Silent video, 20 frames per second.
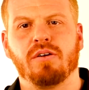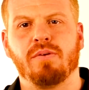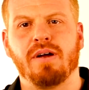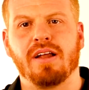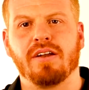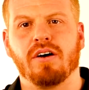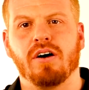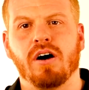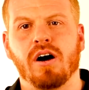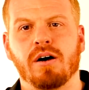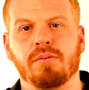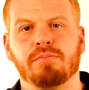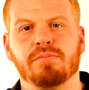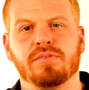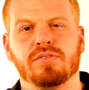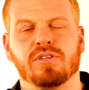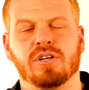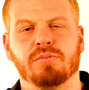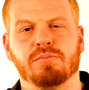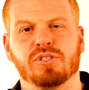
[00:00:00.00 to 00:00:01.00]
around a
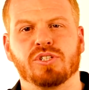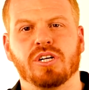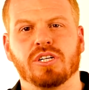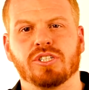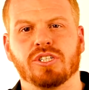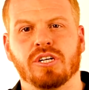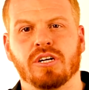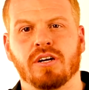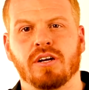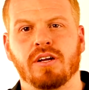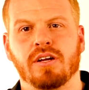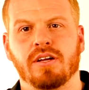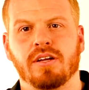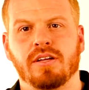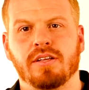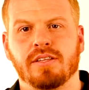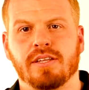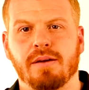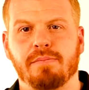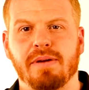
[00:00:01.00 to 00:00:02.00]
hump term structure
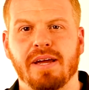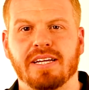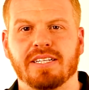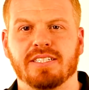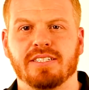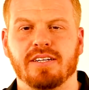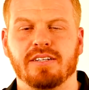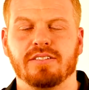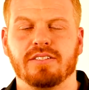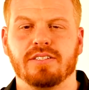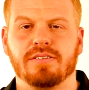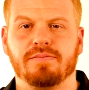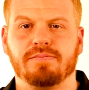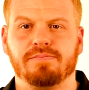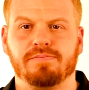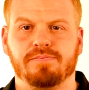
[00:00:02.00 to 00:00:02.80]
that makes sense.